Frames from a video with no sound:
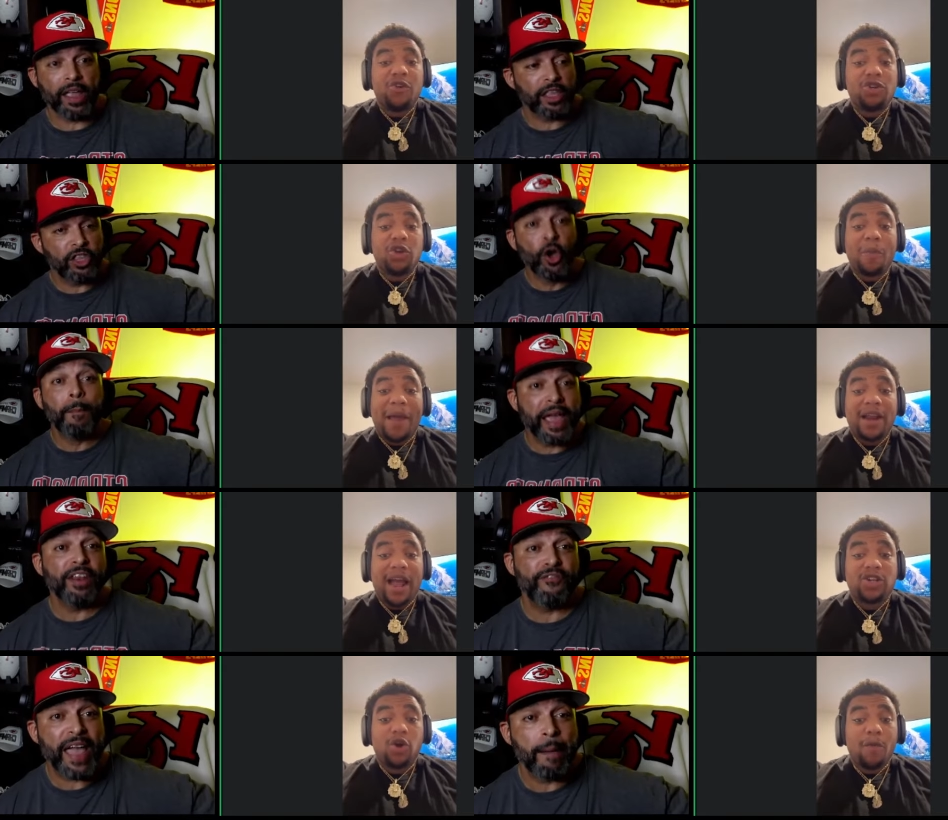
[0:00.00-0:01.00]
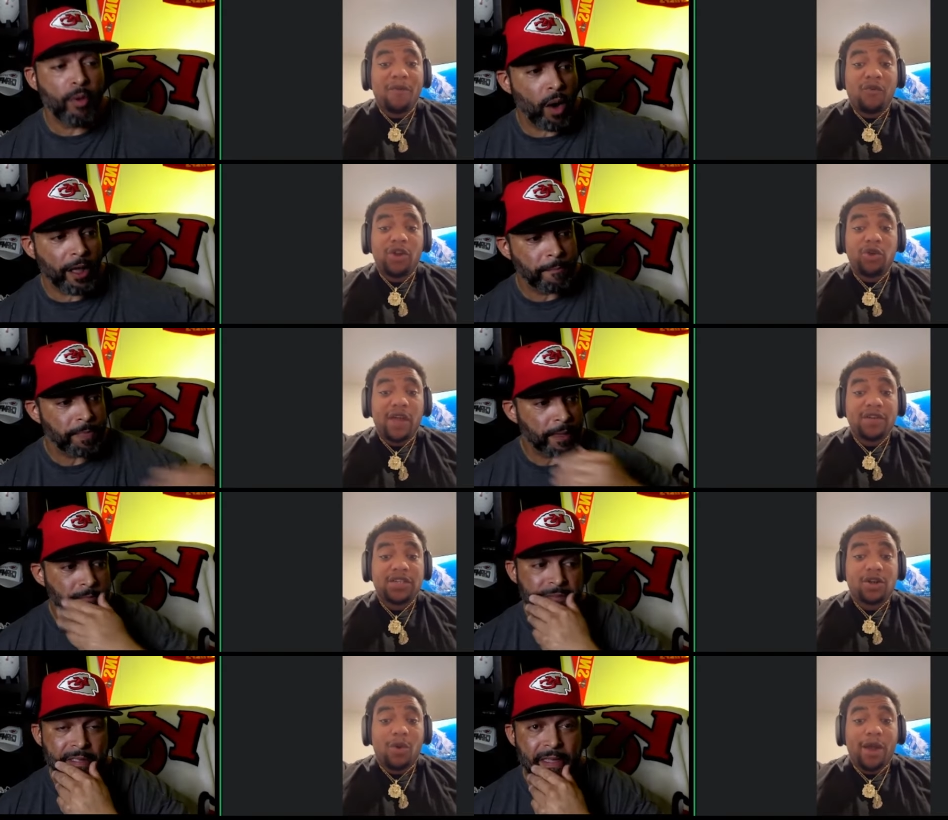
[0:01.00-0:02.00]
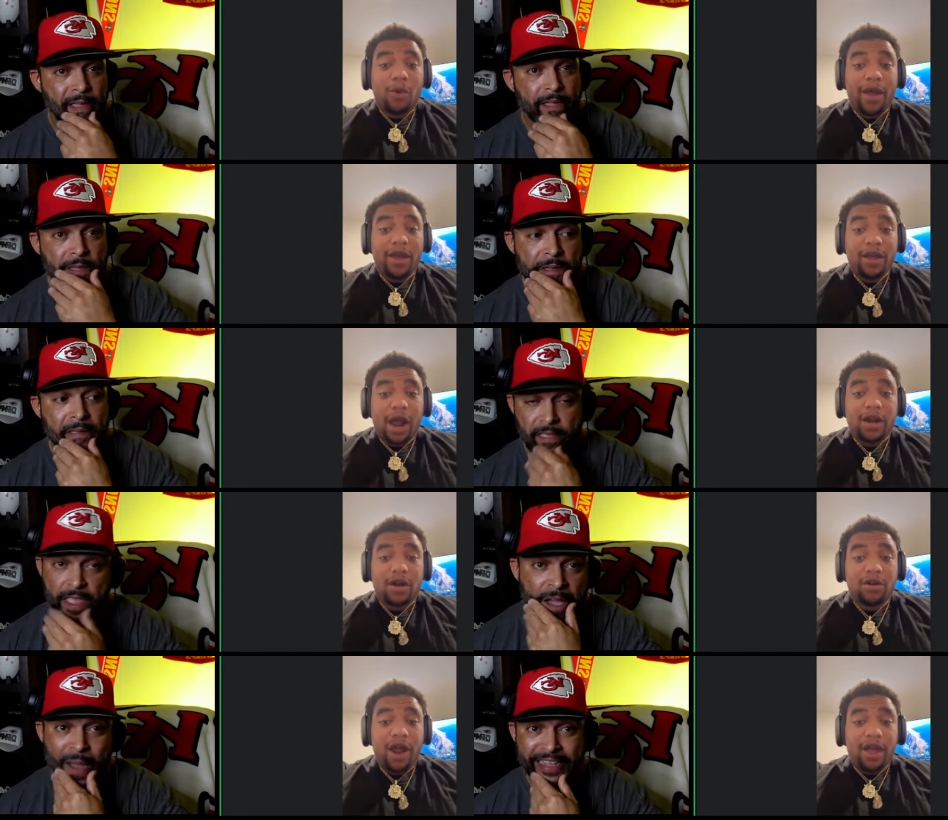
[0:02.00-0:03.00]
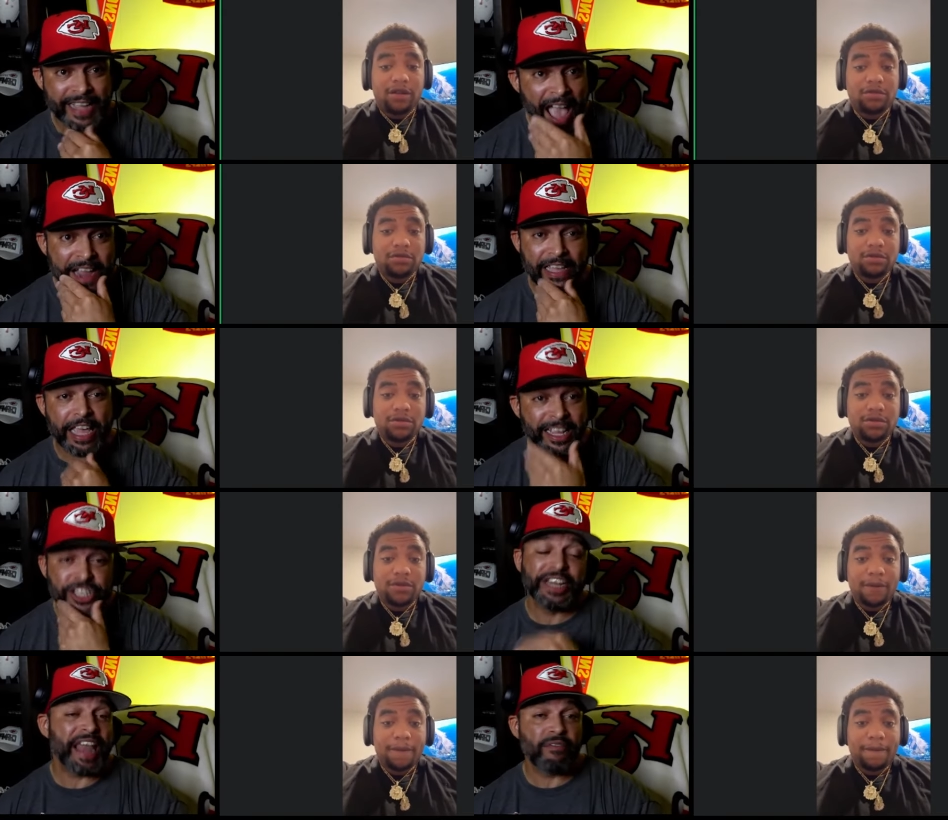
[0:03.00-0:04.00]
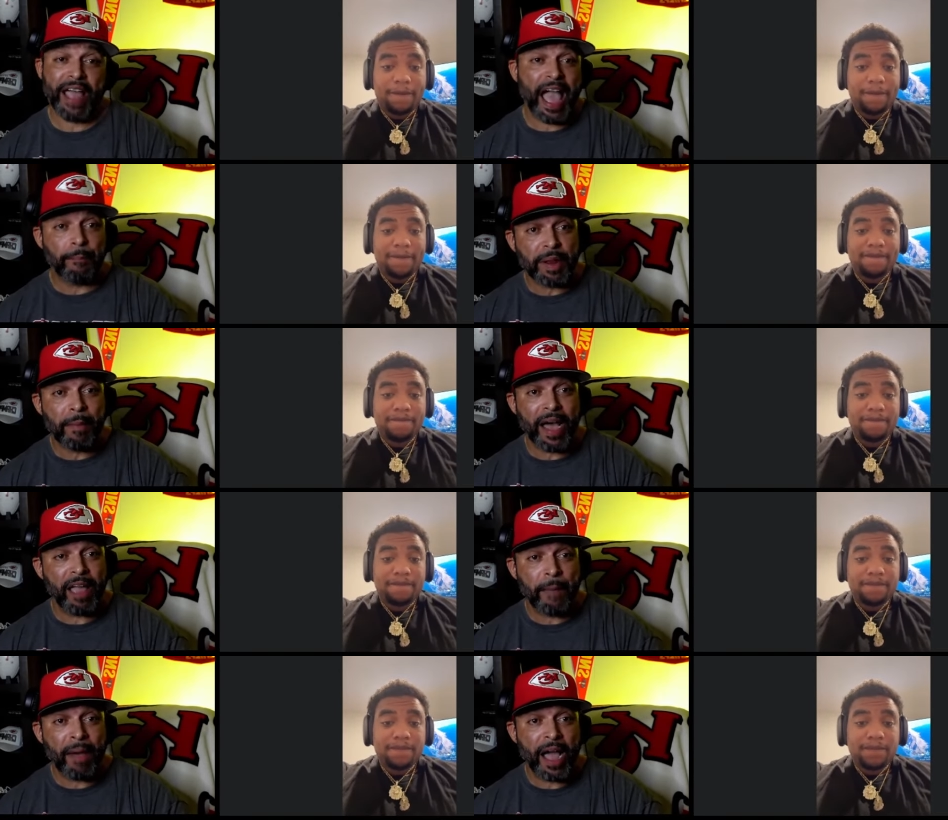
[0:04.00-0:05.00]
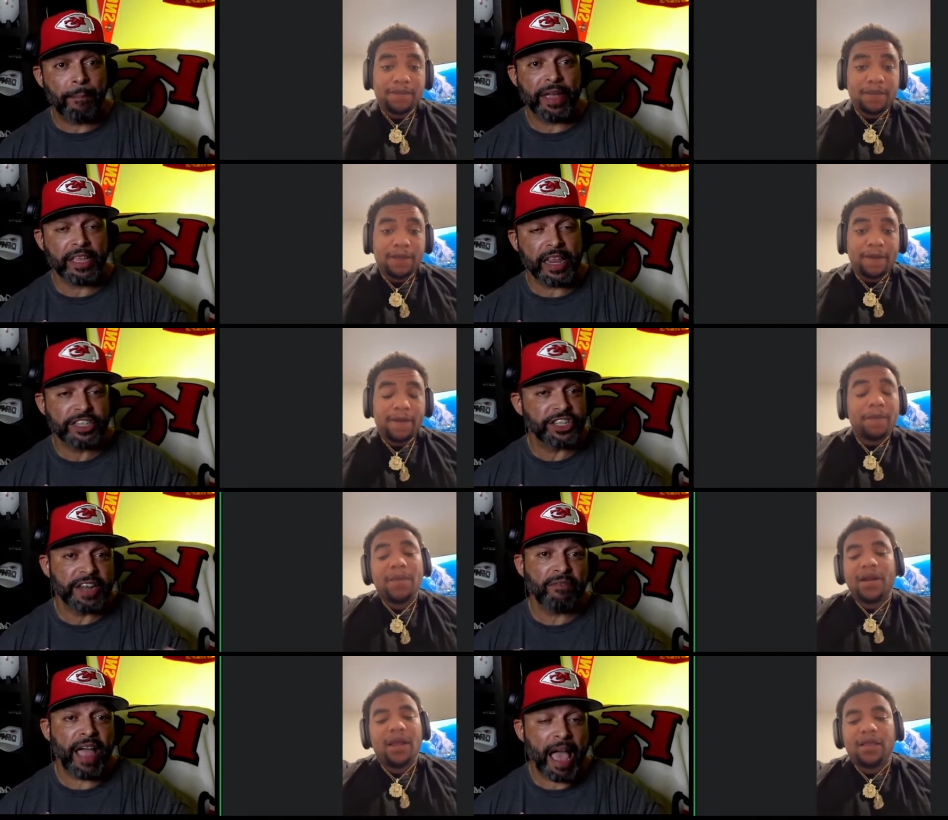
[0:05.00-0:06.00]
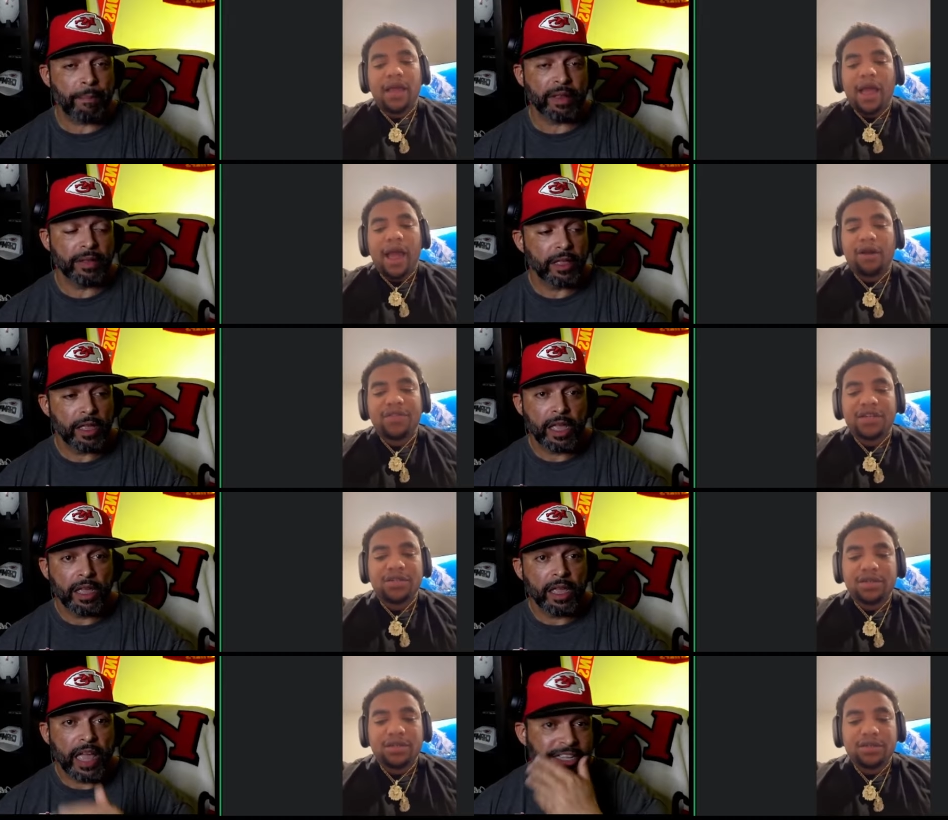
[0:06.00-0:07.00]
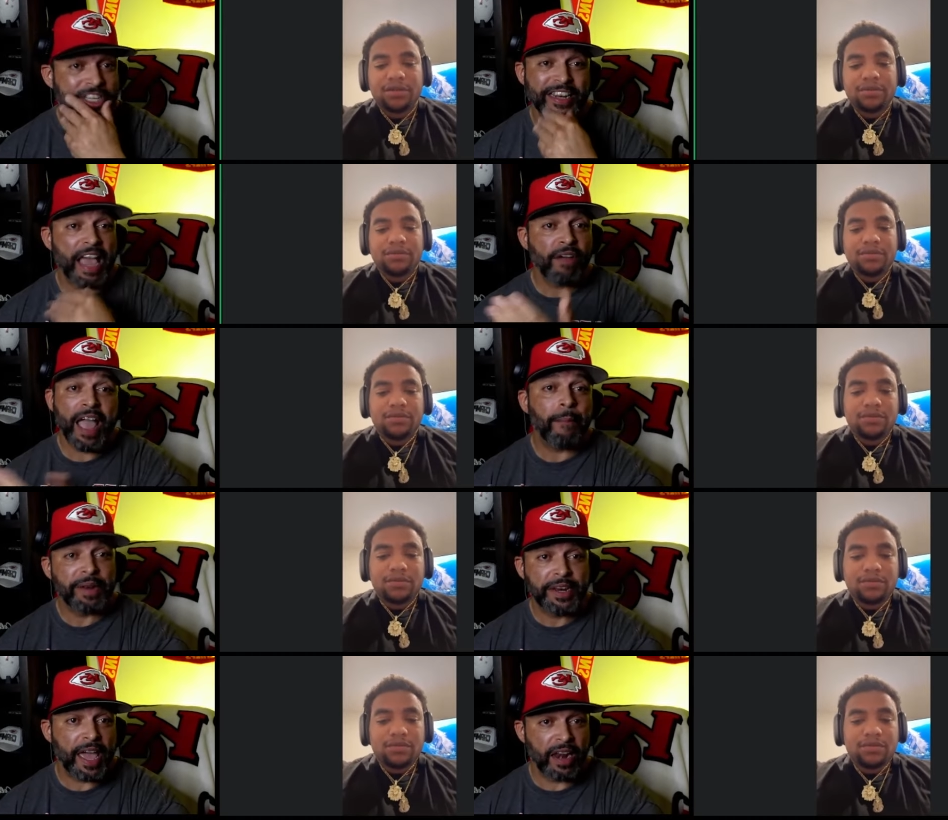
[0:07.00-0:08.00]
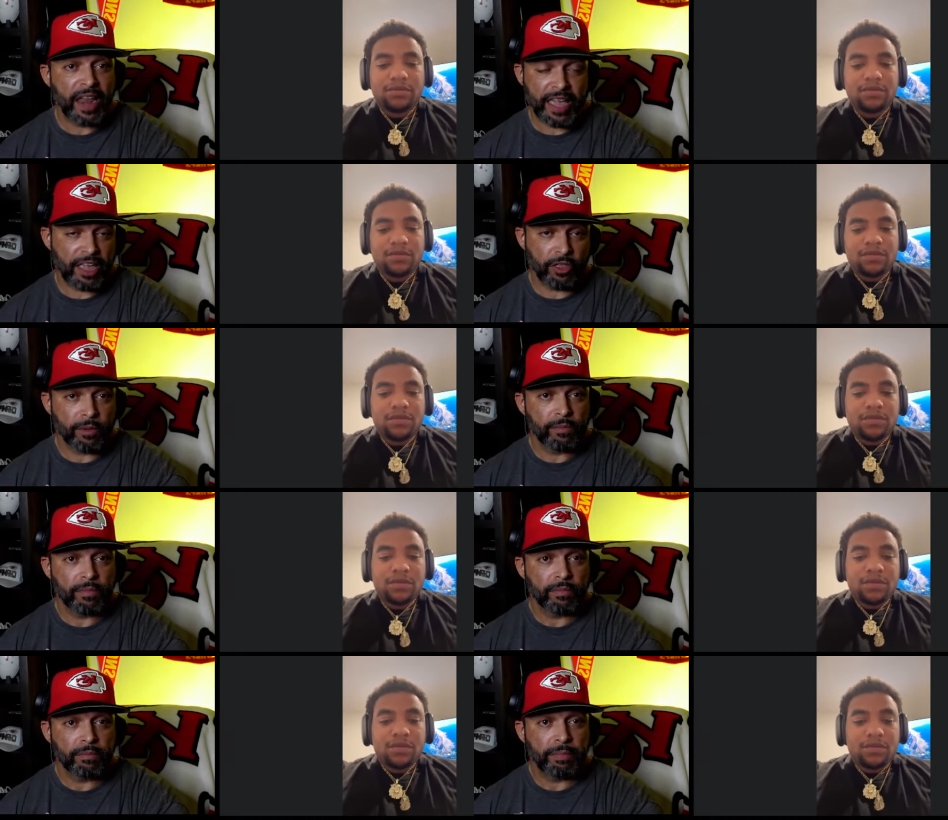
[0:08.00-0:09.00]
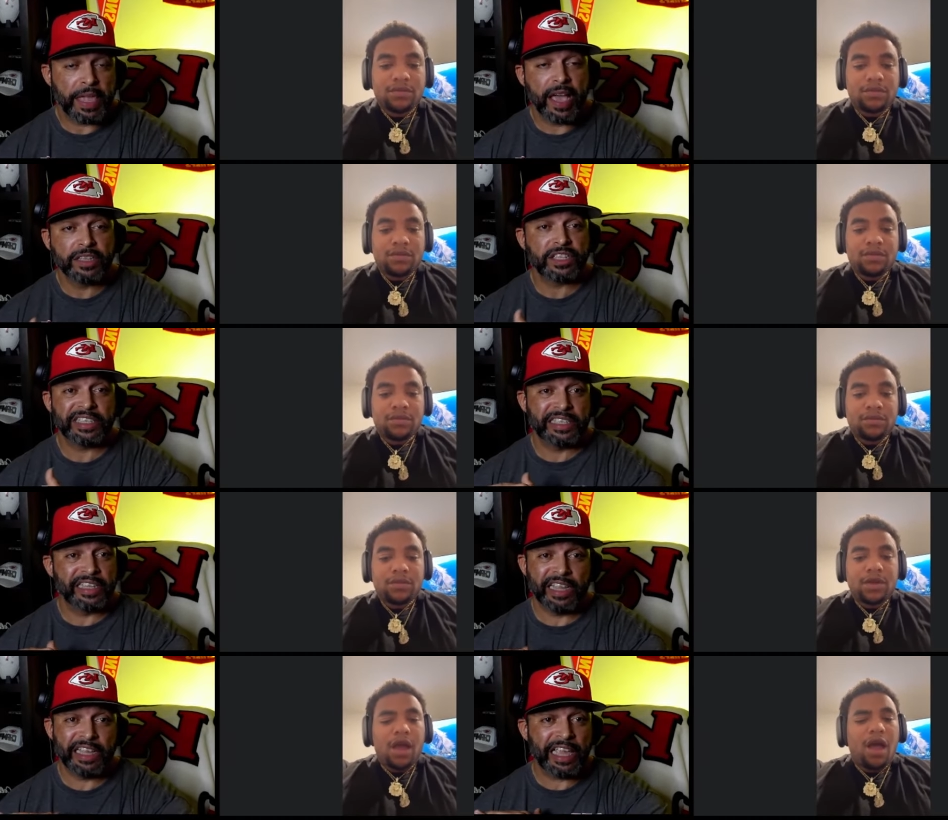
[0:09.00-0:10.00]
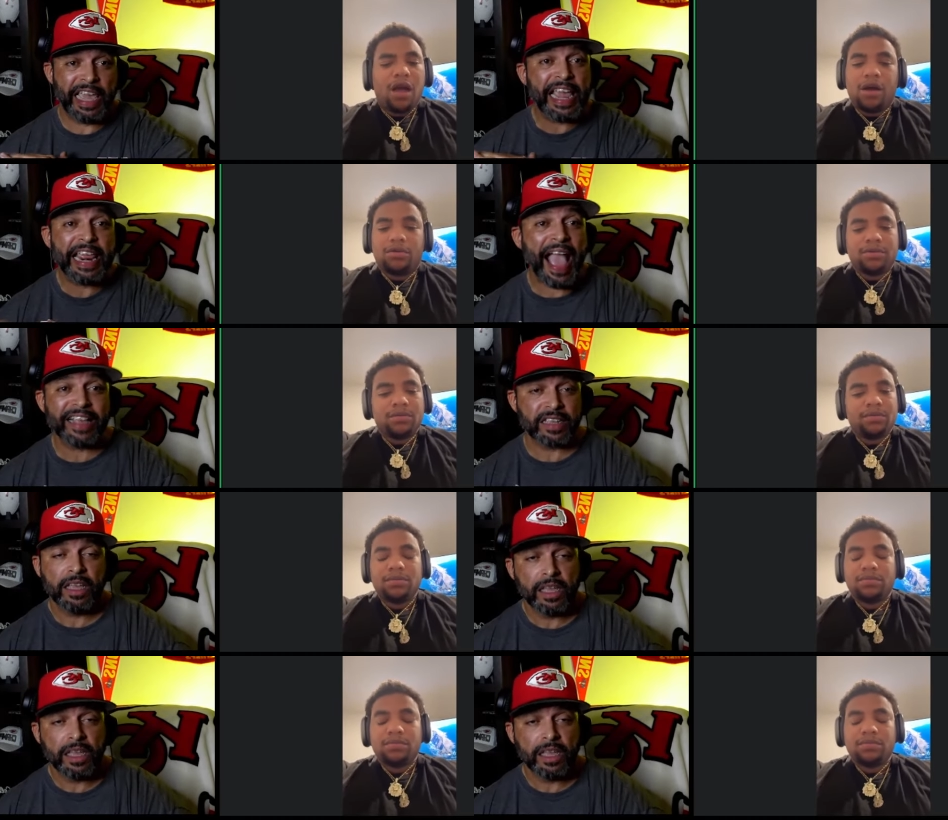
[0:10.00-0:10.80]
Speaker 1: If you do, You're you better not do boy. it before you give it to Dwyane Wade. no, exactly. It should never happen in my in my opinion. It should never happen. yeah, I don't think it should. It should never happen in L.A. either, because he um, has.